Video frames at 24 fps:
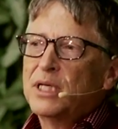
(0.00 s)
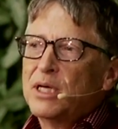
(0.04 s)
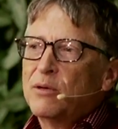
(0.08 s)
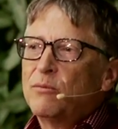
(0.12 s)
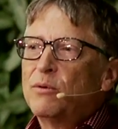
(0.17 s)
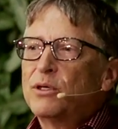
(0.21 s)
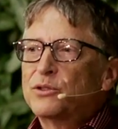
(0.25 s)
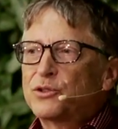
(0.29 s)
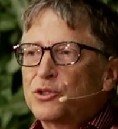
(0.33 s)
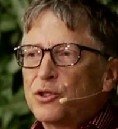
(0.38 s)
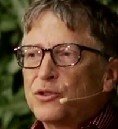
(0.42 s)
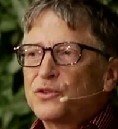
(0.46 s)

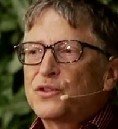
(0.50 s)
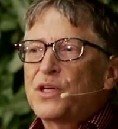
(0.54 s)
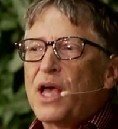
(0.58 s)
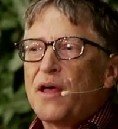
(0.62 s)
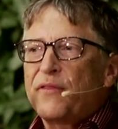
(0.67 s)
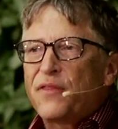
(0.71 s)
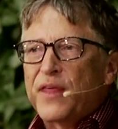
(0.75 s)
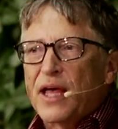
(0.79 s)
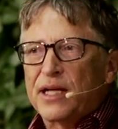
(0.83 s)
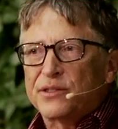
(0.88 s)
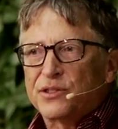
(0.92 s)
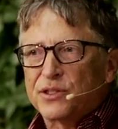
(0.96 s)
Well, it turns
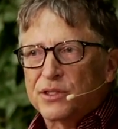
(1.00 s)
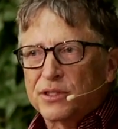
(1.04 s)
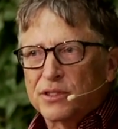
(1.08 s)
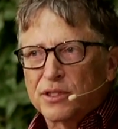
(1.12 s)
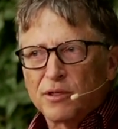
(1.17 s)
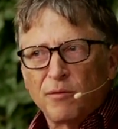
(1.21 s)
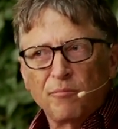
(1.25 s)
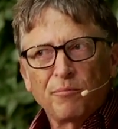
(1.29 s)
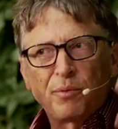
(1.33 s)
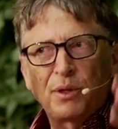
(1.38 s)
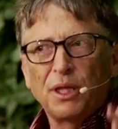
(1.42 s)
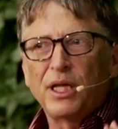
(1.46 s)
out that's
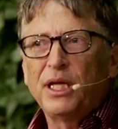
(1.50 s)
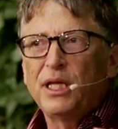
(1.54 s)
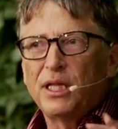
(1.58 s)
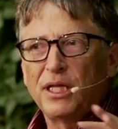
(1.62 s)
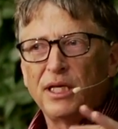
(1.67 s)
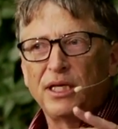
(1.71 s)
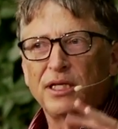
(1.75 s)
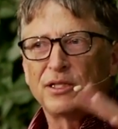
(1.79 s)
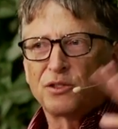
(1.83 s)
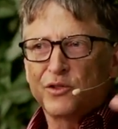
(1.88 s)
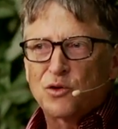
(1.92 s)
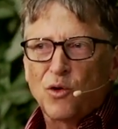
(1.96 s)

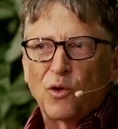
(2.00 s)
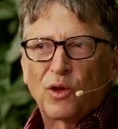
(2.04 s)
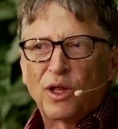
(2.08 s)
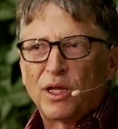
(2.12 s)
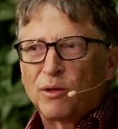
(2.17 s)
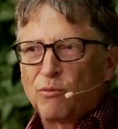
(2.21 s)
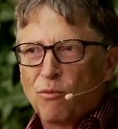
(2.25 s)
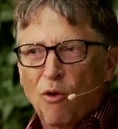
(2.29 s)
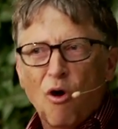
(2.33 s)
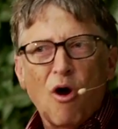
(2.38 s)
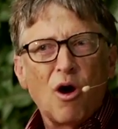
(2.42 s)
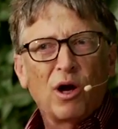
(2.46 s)
completely and totally
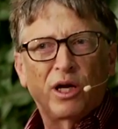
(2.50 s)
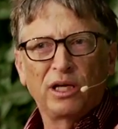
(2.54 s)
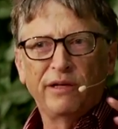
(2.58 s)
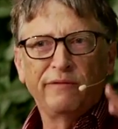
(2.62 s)
wrong,